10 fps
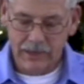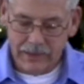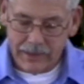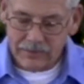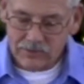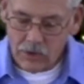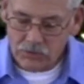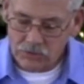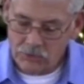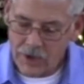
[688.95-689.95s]
Let us
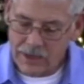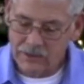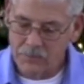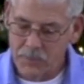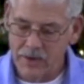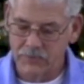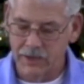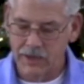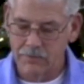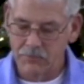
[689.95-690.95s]
go straight to
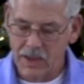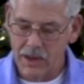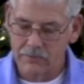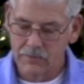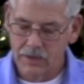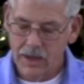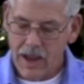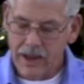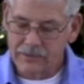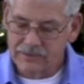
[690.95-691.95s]
Bethlehem then
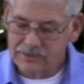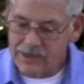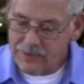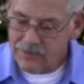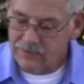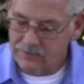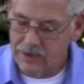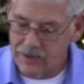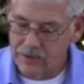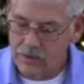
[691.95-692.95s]
and see this
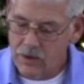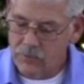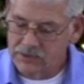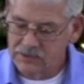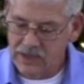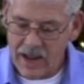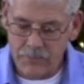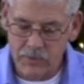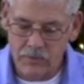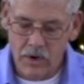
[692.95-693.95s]
thing which has
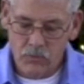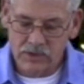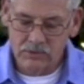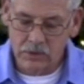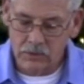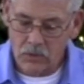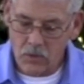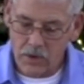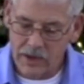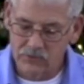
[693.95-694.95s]
happened, which the
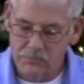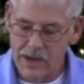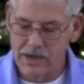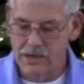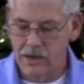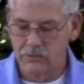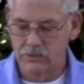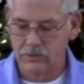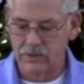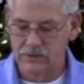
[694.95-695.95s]
Lord has made
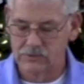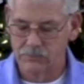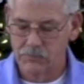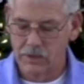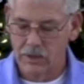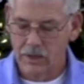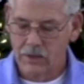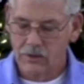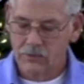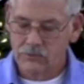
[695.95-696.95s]
known to us.
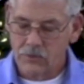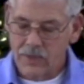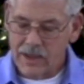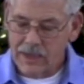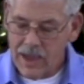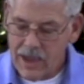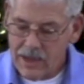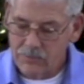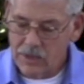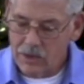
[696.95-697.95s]
So they
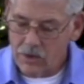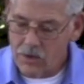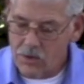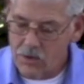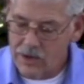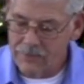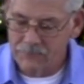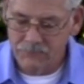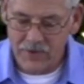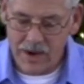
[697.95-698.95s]
came in a hurry
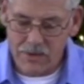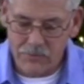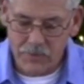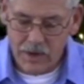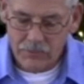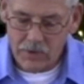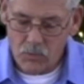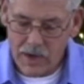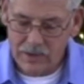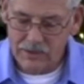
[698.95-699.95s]
and found their
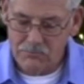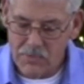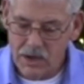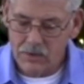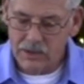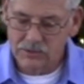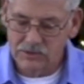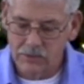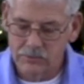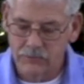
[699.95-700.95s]
way to Mary and
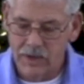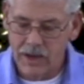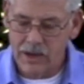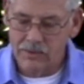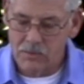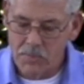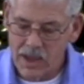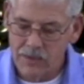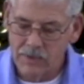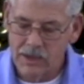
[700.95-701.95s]
Joseph and the
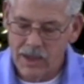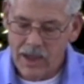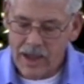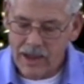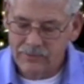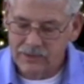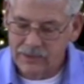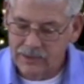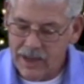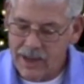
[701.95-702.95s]
baby as
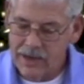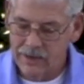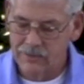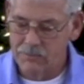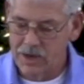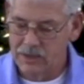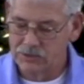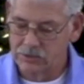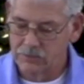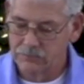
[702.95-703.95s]
he lay in the
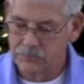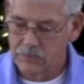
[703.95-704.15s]
manger.